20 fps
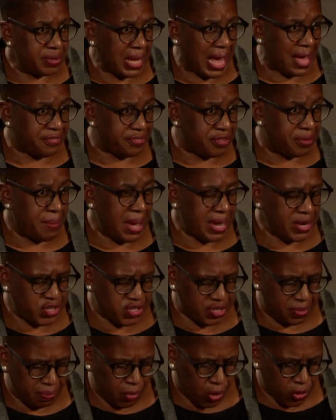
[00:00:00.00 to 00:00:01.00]

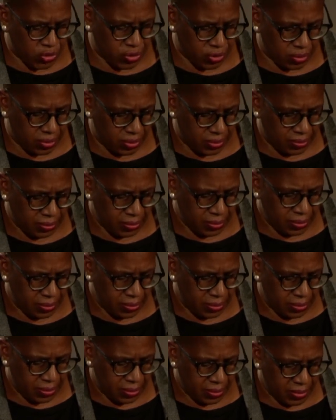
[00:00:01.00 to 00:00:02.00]
affirmation model
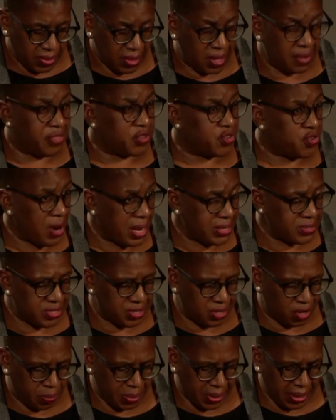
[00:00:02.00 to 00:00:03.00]
of the trans
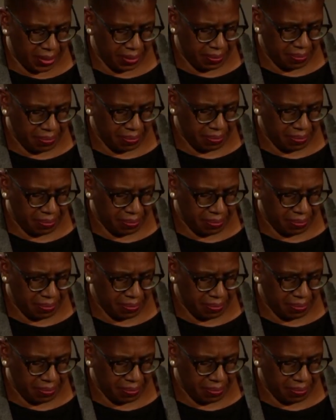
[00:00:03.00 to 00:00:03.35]
lobby,